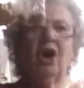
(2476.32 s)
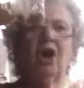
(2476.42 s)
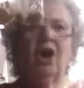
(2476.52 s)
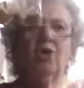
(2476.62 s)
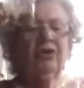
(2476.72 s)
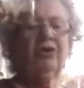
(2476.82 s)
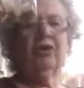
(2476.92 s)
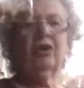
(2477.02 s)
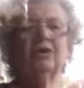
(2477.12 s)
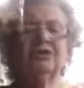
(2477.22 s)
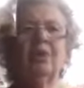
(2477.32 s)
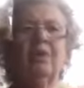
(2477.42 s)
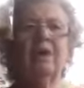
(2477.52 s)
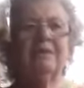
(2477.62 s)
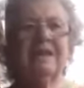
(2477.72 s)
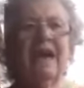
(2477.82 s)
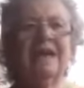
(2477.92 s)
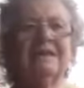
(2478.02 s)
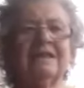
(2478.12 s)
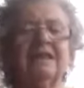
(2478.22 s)
ochre. So I was
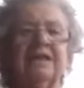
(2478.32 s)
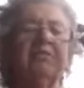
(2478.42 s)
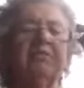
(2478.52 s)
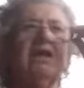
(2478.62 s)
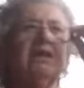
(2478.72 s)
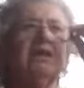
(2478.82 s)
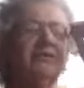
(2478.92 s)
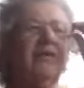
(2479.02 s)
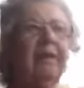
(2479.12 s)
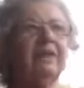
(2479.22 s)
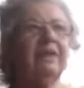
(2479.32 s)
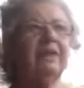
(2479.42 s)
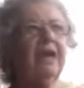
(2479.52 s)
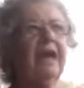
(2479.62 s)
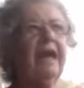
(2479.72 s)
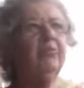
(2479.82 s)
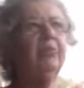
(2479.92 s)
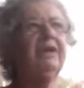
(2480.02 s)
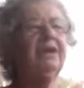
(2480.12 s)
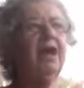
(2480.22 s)
asking him, he and his family were
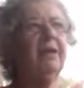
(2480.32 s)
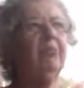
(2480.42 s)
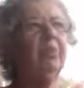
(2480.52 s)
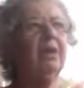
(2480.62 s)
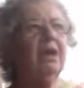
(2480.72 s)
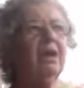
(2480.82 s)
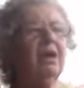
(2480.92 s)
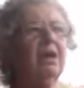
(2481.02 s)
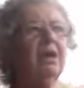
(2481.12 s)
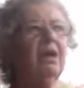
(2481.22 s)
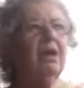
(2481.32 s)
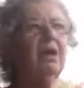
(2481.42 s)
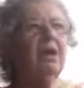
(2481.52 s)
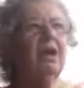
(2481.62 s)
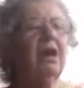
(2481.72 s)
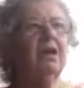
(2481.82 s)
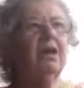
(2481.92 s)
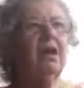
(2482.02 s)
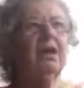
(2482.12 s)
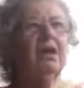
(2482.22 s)
camping up,
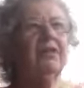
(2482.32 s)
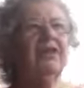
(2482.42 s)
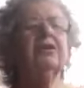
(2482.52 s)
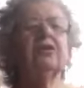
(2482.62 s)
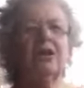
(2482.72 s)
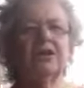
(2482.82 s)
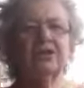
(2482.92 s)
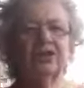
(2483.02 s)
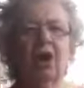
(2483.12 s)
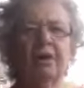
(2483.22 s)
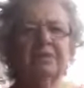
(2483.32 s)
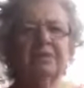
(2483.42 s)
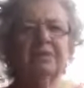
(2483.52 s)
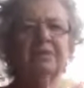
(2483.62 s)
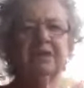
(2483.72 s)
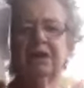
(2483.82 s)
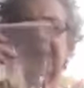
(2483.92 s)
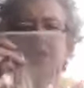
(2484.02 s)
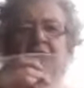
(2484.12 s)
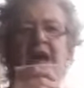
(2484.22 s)
I think along the Thompson,
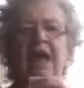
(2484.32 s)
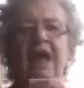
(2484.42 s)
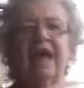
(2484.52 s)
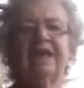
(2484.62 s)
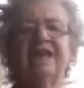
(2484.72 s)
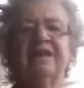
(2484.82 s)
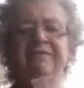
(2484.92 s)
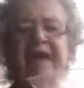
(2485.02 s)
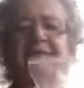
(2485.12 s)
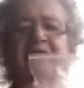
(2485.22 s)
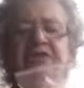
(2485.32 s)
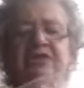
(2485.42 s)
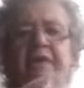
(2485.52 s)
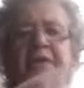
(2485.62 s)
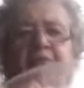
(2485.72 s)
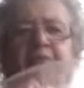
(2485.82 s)
and he found this on the